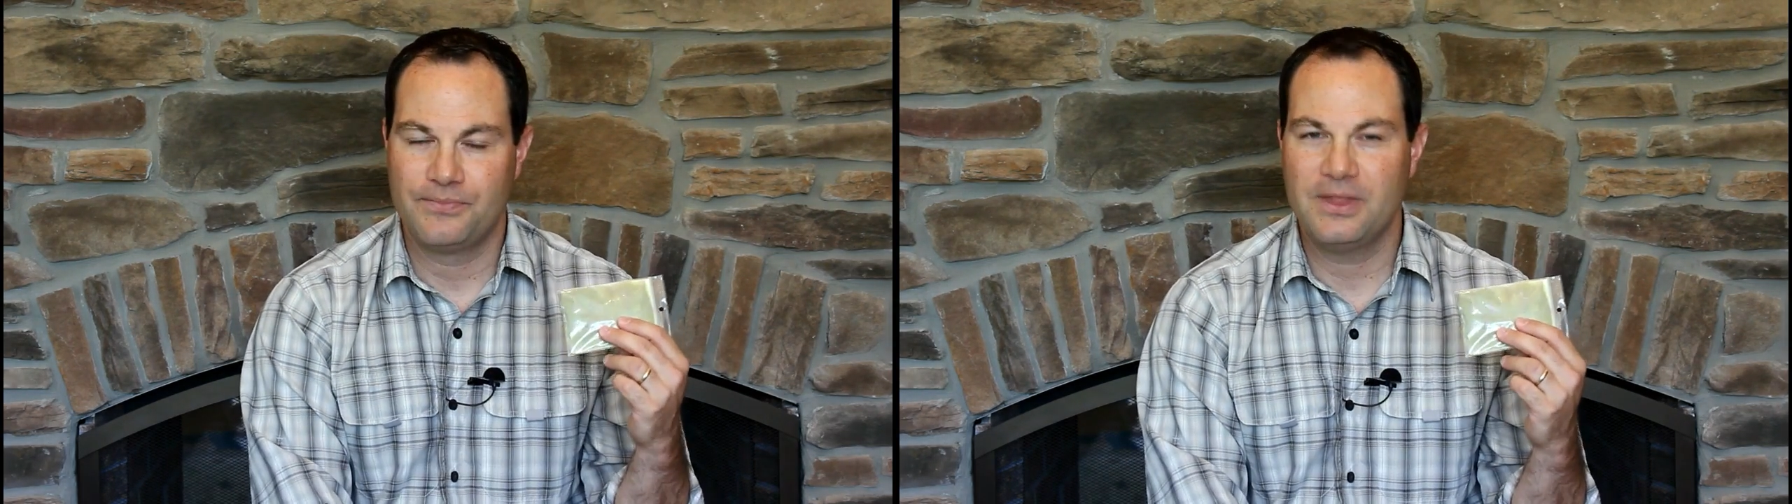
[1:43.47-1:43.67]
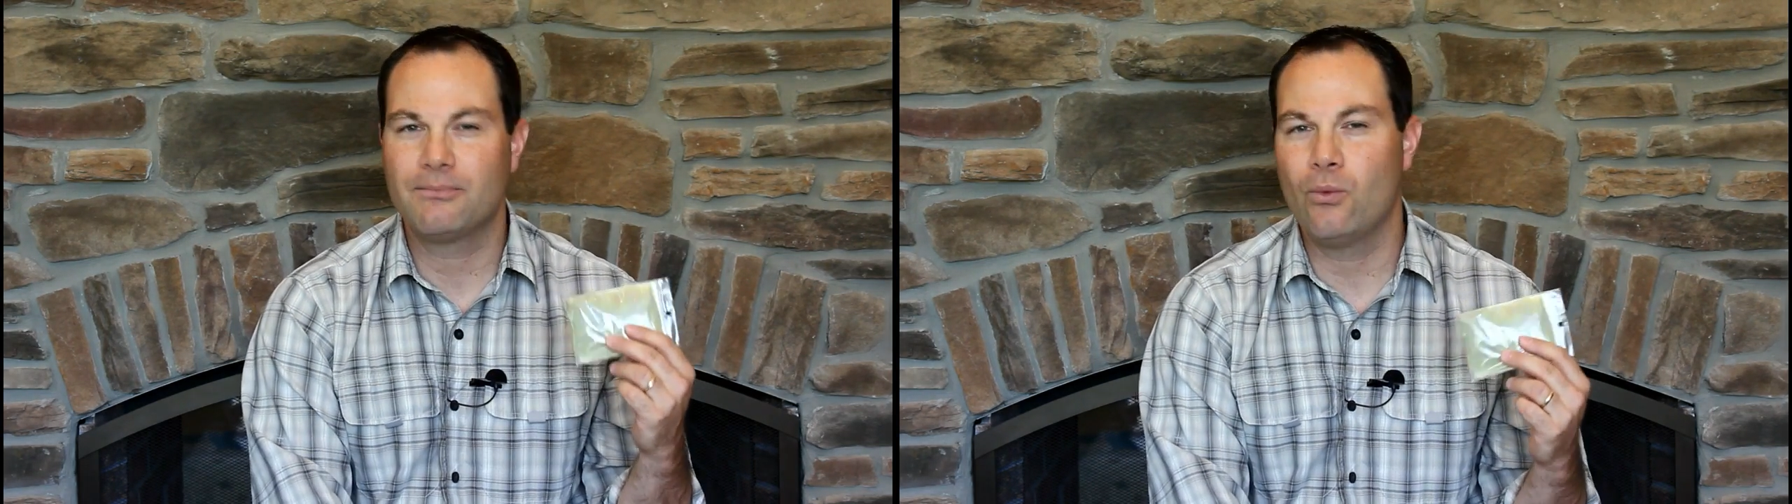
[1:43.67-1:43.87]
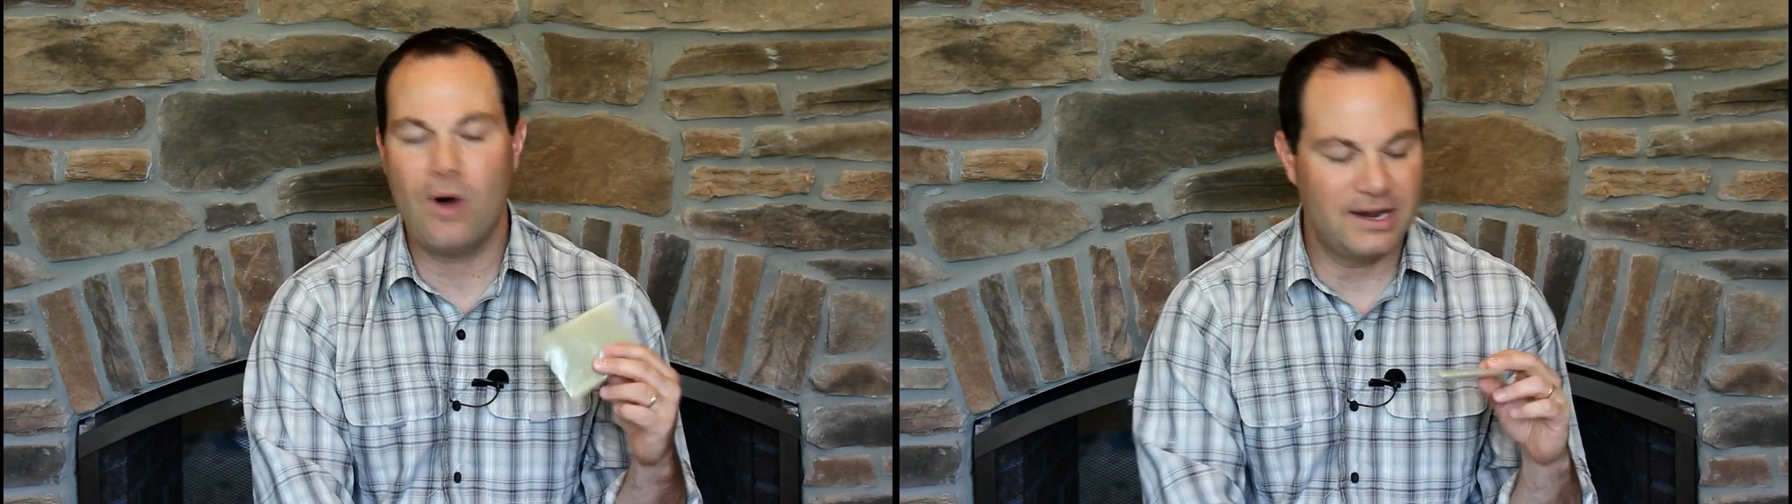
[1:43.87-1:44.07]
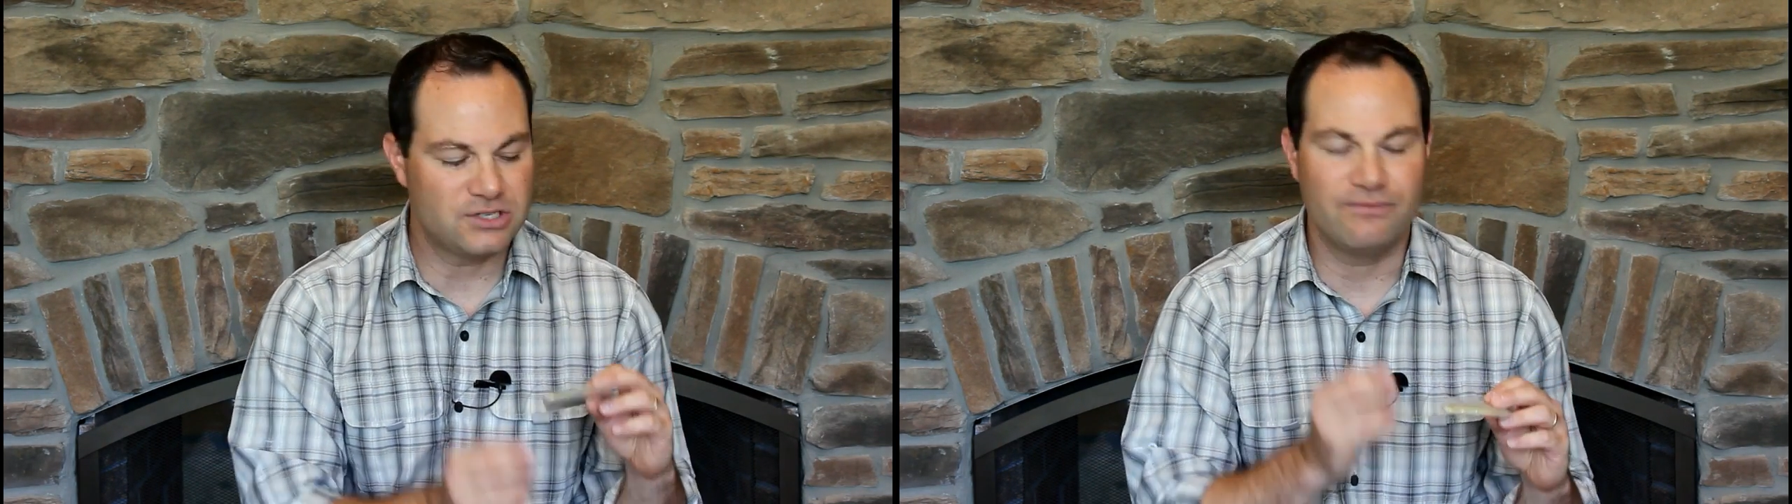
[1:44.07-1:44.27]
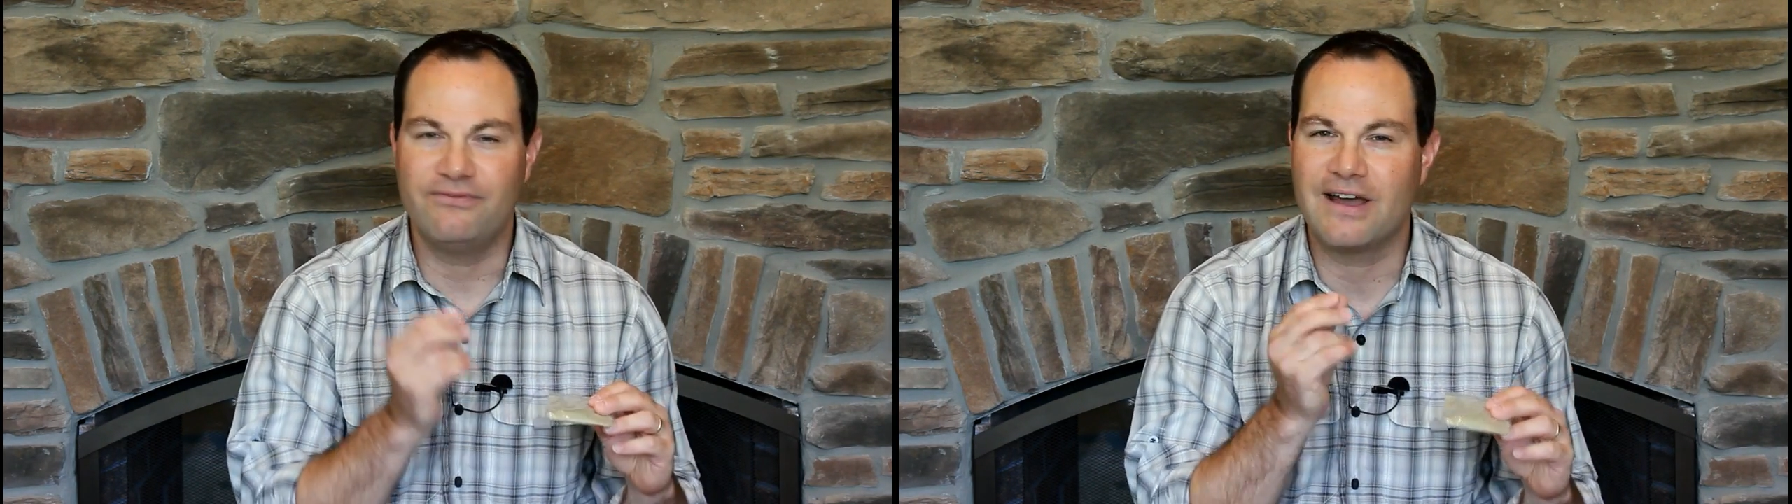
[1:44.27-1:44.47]
Number one,
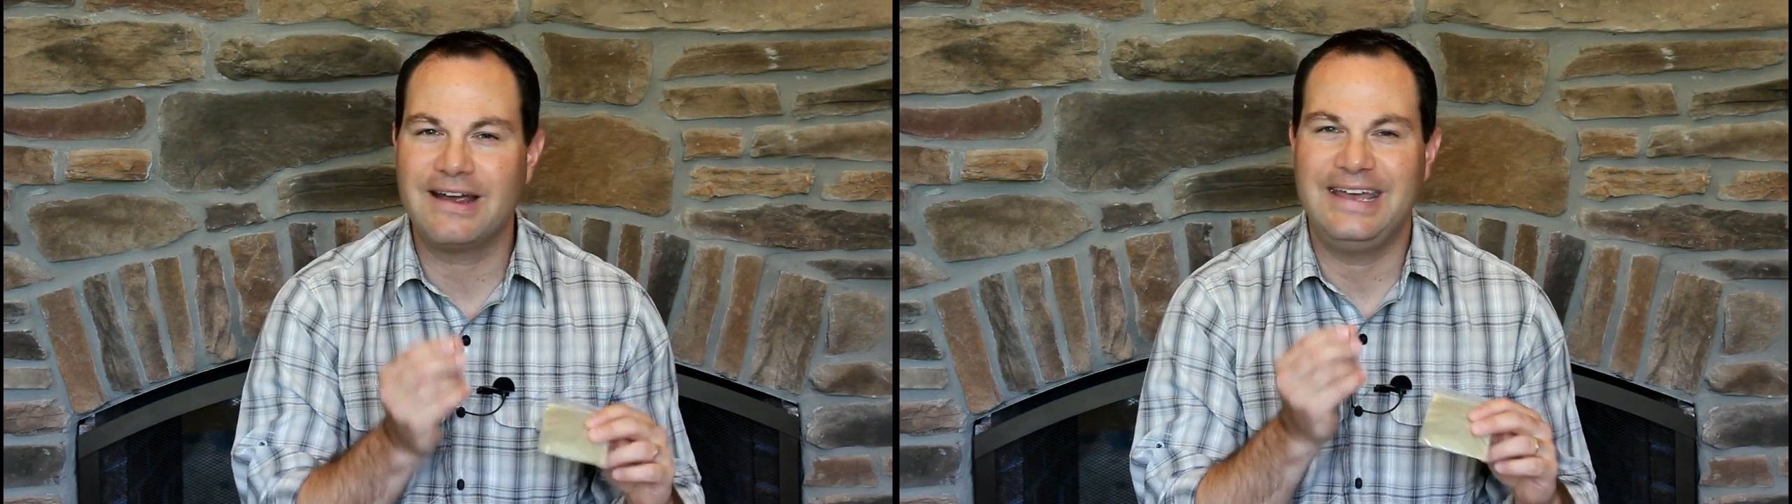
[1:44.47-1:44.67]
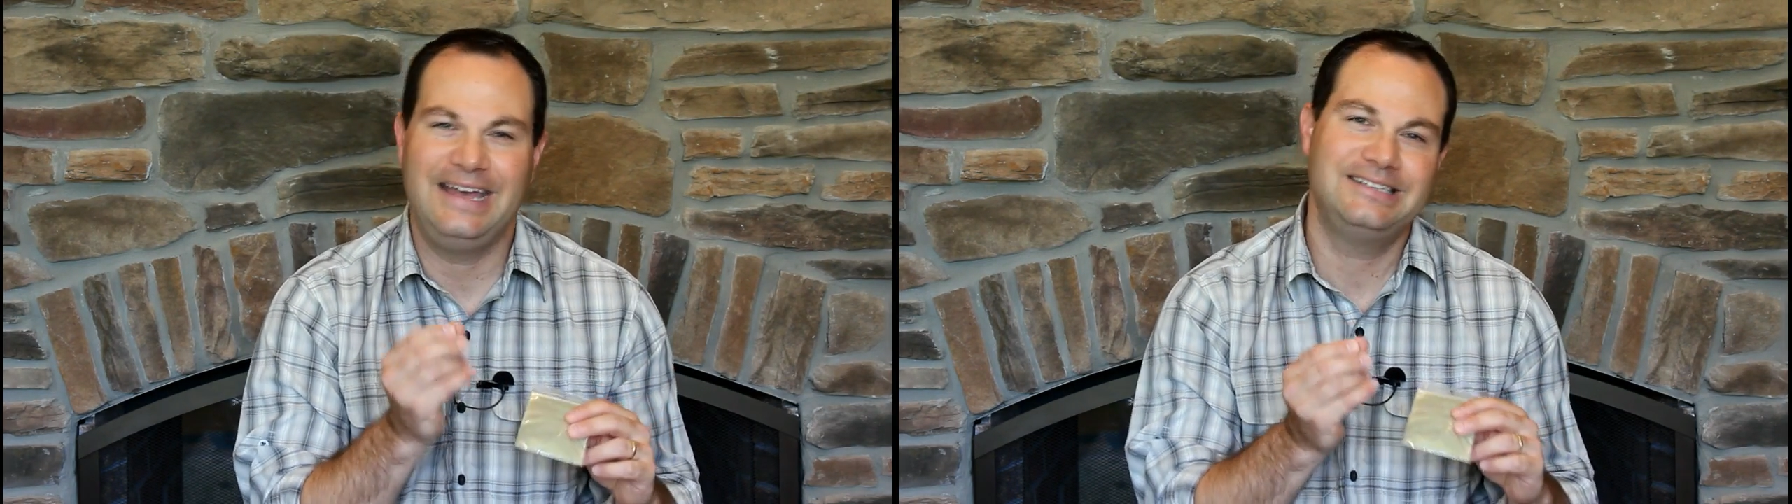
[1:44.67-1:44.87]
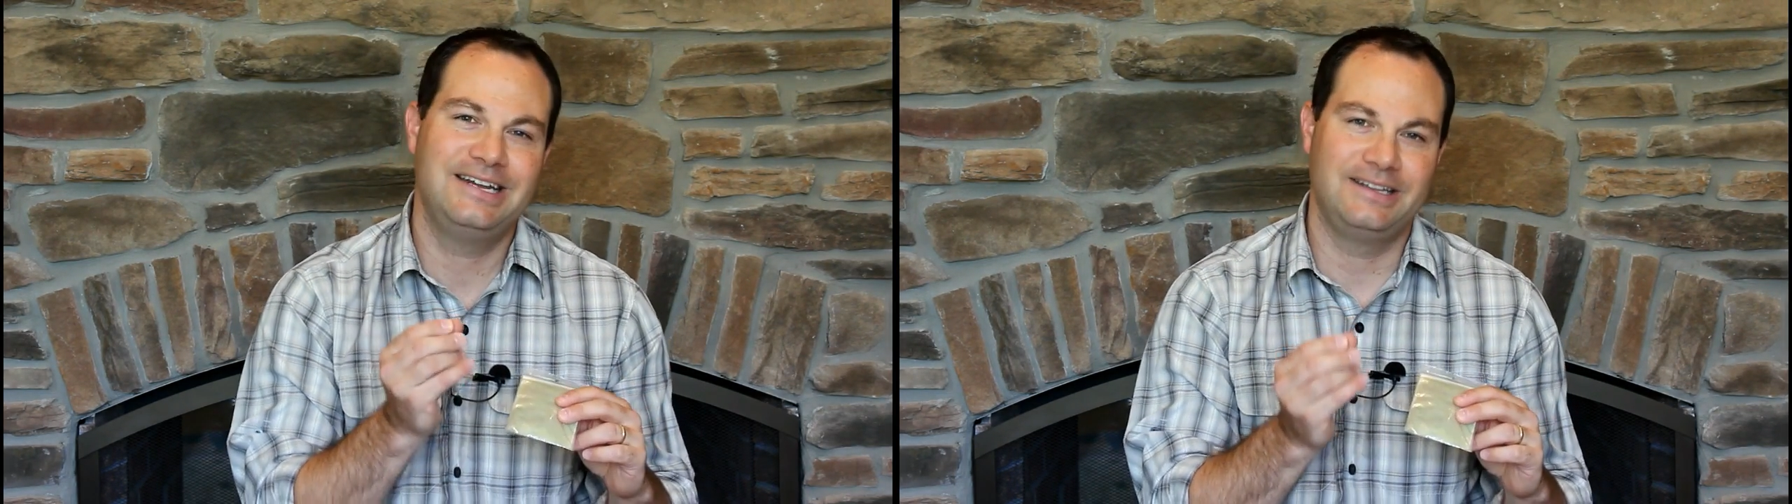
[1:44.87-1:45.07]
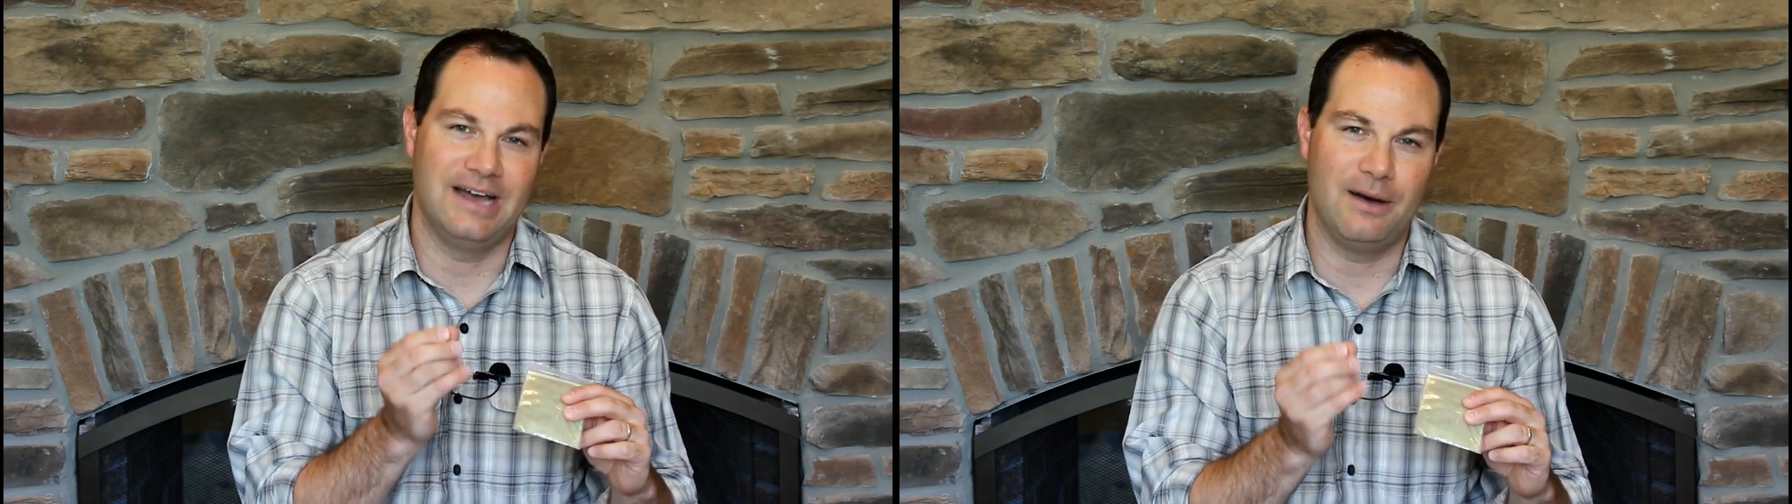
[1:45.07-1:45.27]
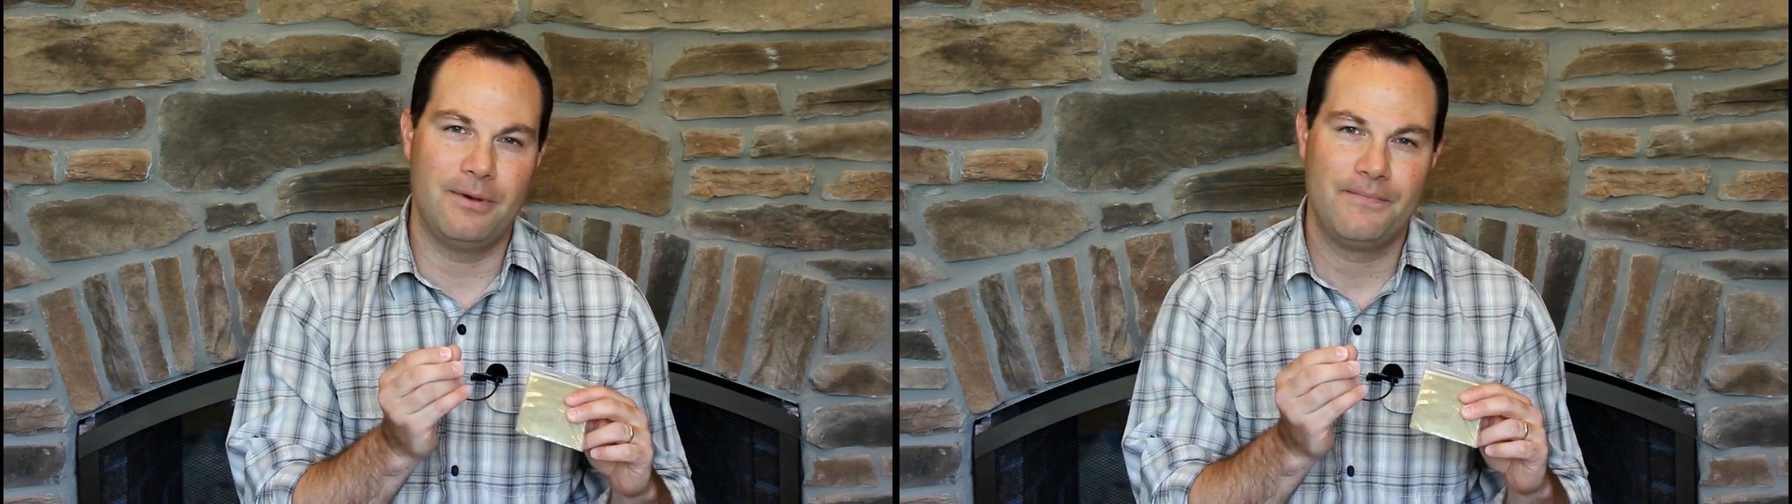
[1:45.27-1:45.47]
it's very easy to
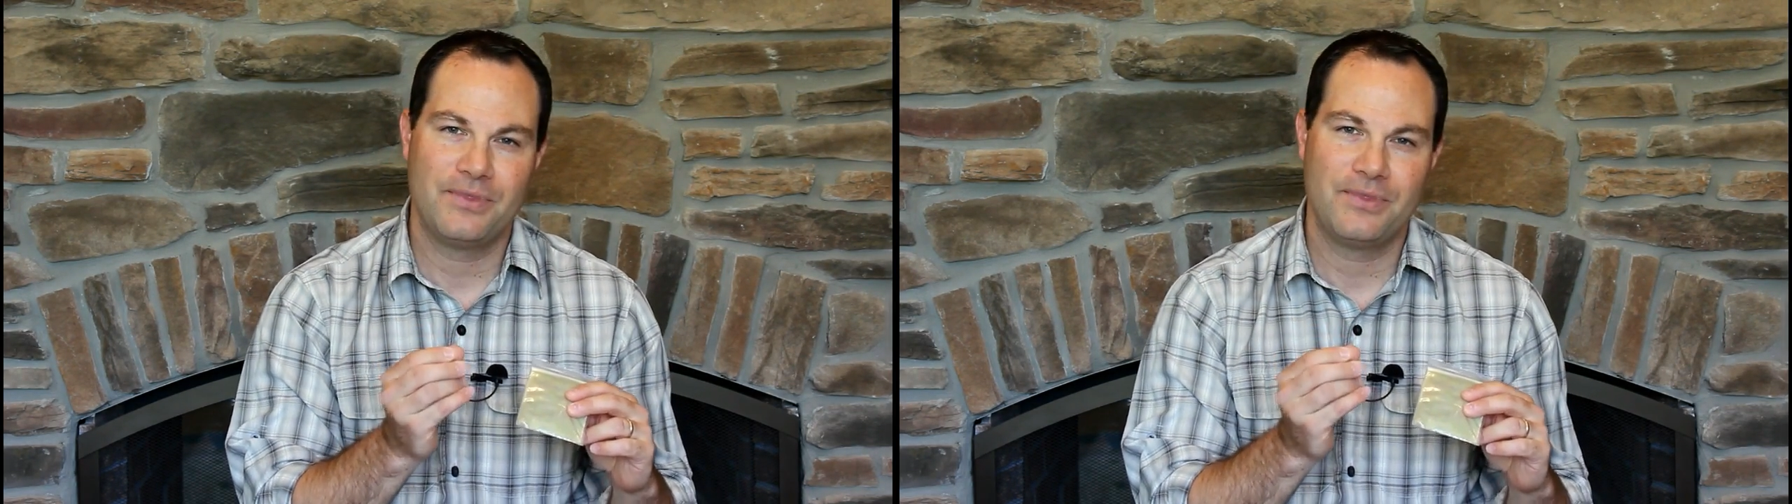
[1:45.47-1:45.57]
dub.